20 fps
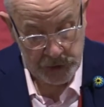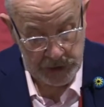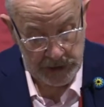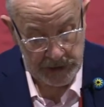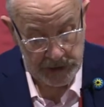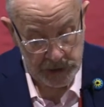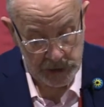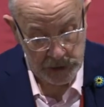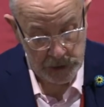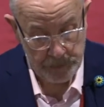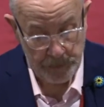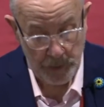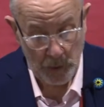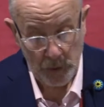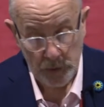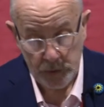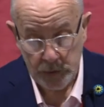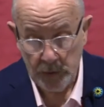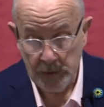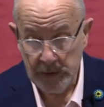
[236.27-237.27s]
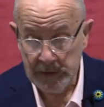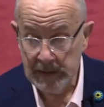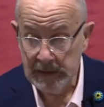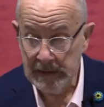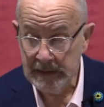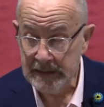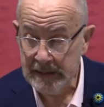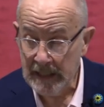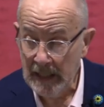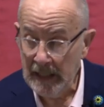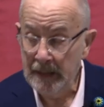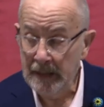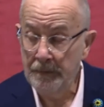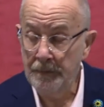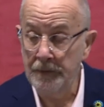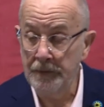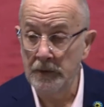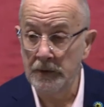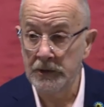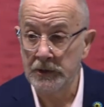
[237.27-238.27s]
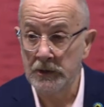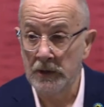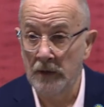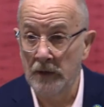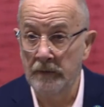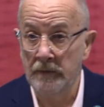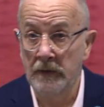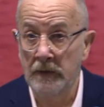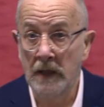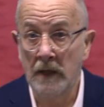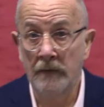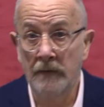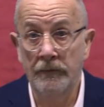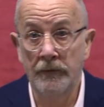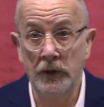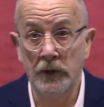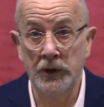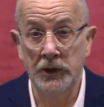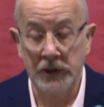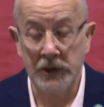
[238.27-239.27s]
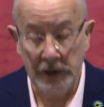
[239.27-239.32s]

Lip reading: Jesus spoke to his disciples on verse